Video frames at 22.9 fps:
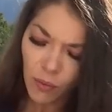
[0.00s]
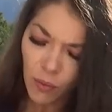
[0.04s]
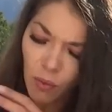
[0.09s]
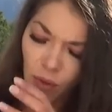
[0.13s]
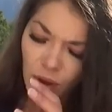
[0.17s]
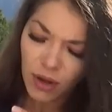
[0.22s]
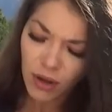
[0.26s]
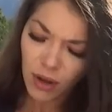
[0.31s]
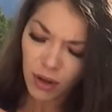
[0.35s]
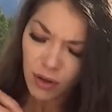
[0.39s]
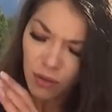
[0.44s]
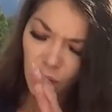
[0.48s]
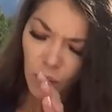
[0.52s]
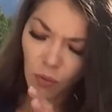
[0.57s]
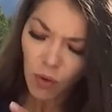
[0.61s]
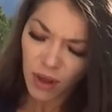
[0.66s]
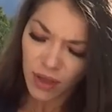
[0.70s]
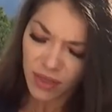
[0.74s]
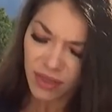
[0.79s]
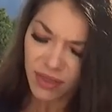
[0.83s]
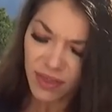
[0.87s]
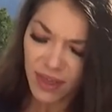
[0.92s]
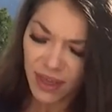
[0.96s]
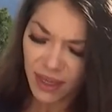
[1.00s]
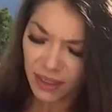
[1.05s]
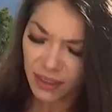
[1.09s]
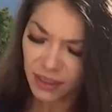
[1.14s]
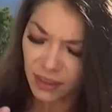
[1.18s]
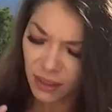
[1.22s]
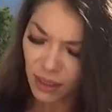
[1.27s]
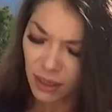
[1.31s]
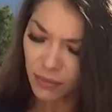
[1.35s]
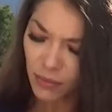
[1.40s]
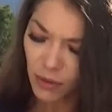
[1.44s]
one-on-one
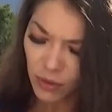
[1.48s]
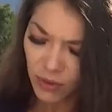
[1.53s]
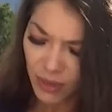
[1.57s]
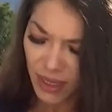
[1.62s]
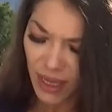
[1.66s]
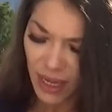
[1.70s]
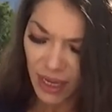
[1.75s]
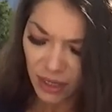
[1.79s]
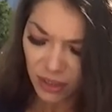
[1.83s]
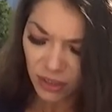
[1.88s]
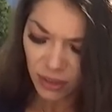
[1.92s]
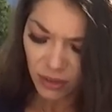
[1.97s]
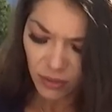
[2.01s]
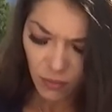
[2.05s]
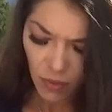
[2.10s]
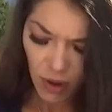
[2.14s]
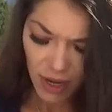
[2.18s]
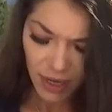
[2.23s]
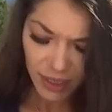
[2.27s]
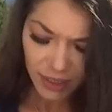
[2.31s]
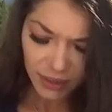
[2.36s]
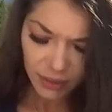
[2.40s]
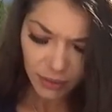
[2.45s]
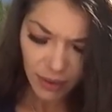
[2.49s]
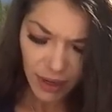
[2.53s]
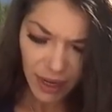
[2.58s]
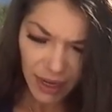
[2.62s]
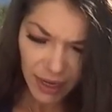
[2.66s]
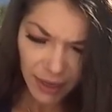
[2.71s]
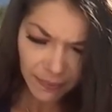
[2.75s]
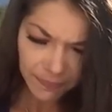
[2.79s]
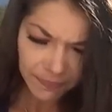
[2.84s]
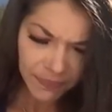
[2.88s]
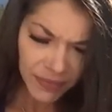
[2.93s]
things communication-wise,
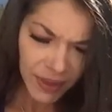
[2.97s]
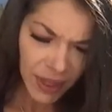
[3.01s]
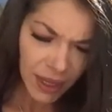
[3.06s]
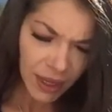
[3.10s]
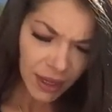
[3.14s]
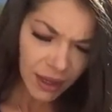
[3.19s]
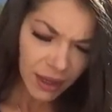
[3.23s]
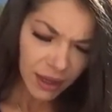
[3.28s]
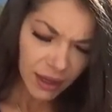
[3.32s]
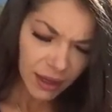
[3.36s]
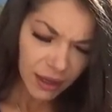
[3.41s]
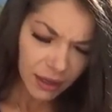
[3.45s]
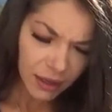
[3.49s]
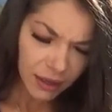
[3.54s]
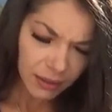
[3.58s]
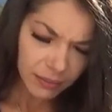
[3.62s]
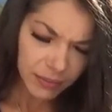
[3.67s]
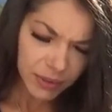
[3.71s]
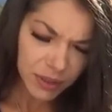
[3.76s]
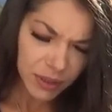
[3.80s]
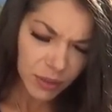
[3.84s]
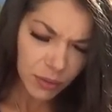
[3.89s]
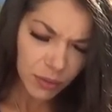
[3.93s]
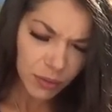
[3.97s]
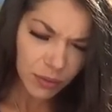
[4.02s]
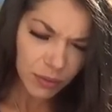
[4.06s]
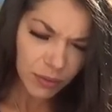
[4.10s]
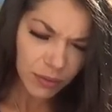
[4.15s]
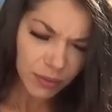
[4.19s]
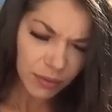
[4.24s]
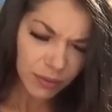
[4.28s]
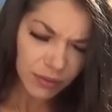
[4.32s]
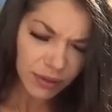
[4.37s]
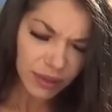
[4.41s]
okay? So
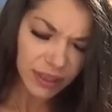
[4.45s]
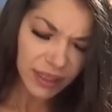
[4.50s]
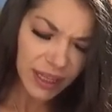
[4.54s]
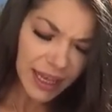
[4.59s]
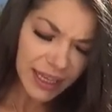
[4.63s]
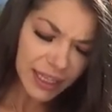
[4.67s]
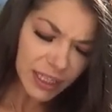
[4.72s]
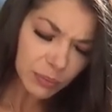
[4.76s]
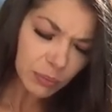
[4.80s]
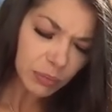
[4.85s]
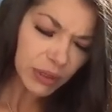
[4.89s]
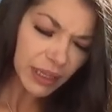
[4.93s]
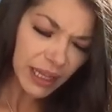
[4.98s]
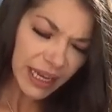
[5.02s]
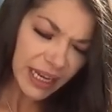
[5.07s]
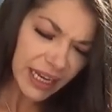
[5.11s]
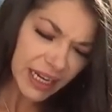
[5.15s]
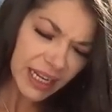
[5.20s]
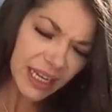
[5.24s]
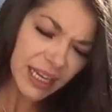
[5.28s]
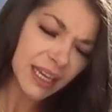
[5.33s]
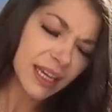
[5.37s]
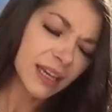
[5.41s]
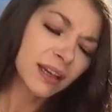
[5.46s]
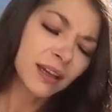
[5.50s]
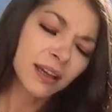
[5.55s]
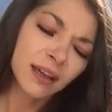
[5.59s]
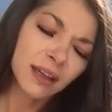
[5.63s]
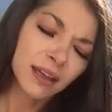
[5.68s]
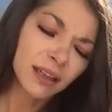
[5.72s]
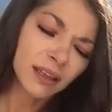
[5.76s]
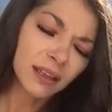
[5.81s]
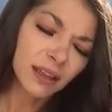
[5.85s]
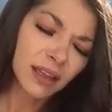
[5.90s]
less planning,
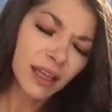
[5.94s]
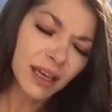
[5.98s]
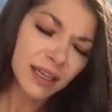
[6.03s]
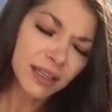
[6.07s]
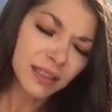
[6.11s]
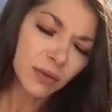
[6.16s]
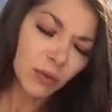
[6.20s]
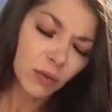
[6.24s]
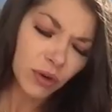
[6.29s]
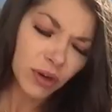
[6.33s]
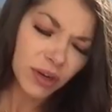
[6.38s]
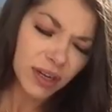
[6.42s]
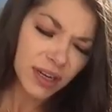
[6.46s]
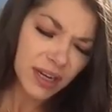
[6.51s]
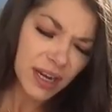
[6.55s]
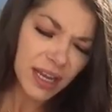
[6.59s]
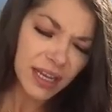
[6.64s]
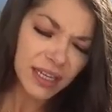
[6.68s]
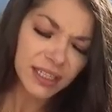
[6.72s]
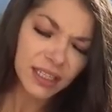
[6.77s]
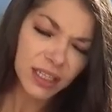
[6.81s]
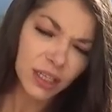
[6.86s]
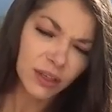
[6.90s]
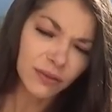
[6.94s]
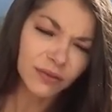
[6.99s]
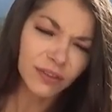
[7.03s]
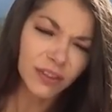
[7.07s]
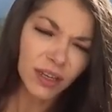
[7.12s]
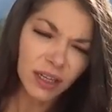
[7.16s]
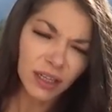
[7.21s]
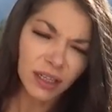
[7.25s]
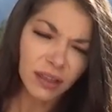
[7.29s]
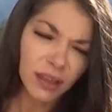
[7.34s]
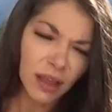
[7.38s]
less organizing. You've
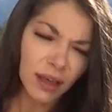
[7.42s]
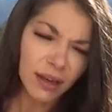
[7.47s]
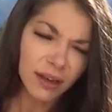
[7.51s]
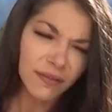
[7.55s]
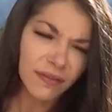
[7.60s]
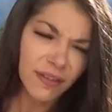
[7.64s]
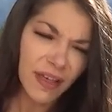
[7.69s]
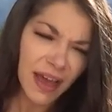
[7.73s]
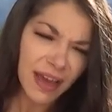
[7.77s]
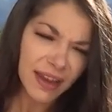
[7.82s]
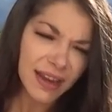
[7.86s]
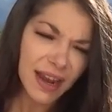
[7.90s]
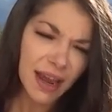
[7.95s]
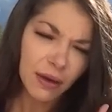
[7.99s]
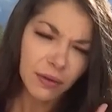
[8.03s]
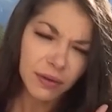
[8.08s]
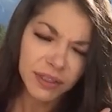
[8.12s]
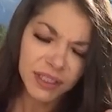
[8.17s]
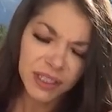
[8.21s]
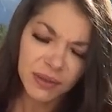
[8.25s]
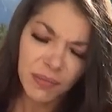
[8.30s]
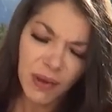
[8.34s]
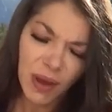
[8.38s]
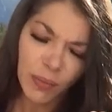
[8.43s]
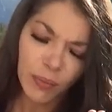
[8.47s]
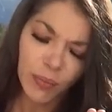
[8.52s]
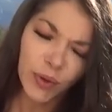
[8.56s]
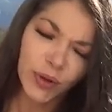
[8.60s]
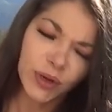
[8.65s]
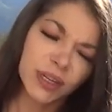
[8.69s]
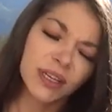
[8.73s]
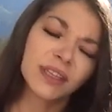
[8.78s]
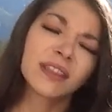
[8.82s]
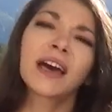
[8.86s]
done a lot of that. Now it's about
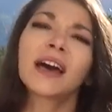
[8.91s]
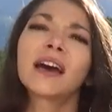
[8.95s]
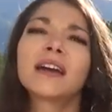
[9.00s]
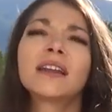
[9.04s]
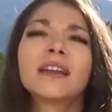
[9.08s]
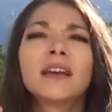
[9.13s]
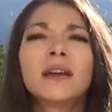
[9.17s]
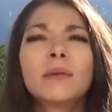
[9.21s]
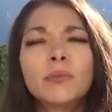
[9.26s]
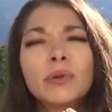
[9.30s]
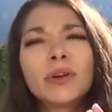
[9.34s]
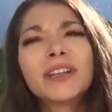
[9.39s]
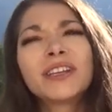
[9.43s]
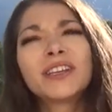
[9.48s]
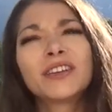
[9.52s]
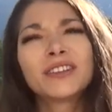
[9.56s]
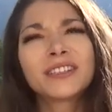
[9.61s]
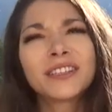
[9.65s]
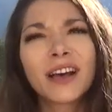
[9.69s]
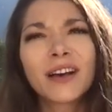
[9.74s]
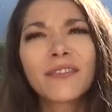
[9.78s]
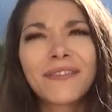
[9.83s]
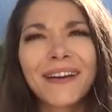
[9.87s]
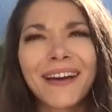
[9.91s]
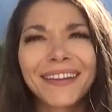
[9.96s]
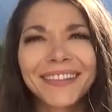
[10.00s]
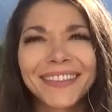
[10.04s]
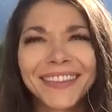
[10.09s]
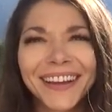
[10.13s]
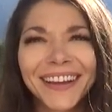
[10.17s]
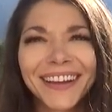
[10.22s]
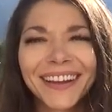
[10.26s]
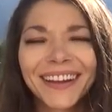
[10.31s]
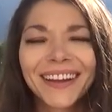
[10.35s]
putting yourself
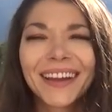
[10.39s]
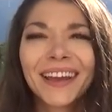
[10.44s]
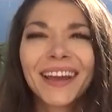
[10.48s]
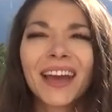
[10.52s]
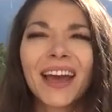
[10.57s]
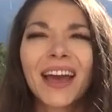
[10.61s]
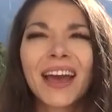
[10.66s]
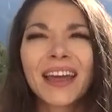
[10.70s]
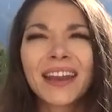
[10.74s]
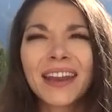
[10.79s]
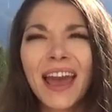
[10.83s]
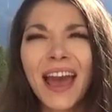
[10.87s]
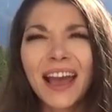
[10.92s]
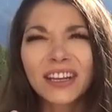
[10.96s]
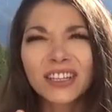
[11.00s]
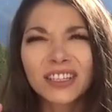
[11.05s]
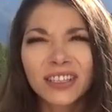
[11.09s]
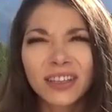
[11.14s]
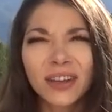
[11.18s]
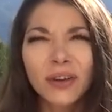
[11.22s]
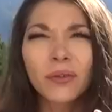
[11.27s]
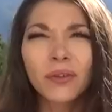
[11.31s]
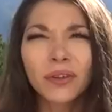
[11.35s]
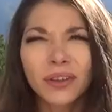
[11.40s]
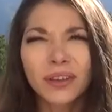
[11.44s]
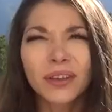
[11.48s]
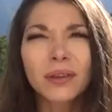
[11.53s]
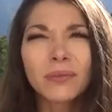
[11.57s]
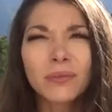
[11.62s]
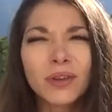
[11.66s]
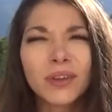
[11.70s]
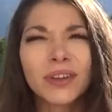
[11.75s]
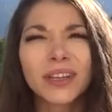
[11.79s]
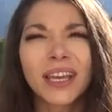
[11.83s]
out there and actually
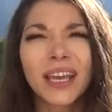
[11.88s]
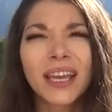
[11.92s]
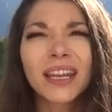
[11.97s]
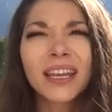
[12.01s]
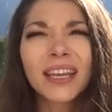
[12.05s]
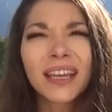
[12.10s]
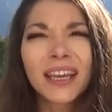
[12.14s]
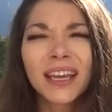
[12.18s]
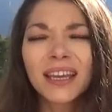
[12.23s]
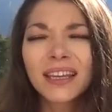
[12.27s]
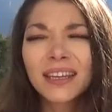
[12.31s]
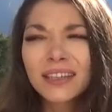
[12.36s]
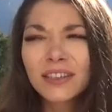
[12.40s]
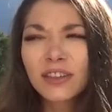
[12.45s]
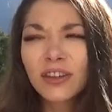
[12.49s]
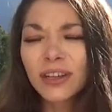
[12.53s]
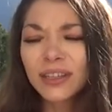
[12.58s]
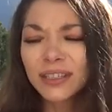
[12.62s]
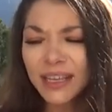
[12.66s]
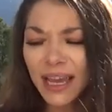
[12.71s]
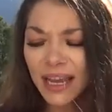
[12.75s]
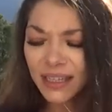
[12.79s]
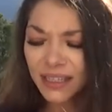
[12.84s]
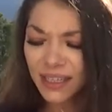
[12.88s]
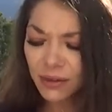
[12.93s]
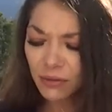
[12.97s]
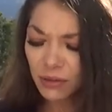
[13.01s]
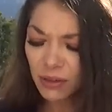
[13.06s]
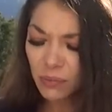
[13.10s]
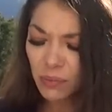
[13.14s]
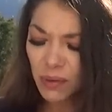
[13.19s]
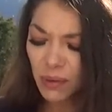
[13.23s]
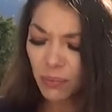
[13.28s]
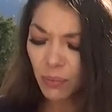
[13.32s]
communicating and transacting
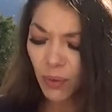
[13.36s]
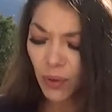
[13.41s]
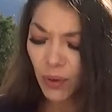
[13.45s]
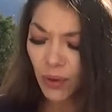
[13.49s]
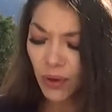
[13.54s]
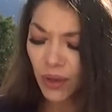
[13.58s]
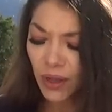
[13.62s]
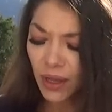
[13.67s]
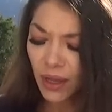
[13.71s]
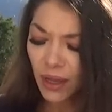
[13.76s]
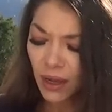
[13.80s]
with people,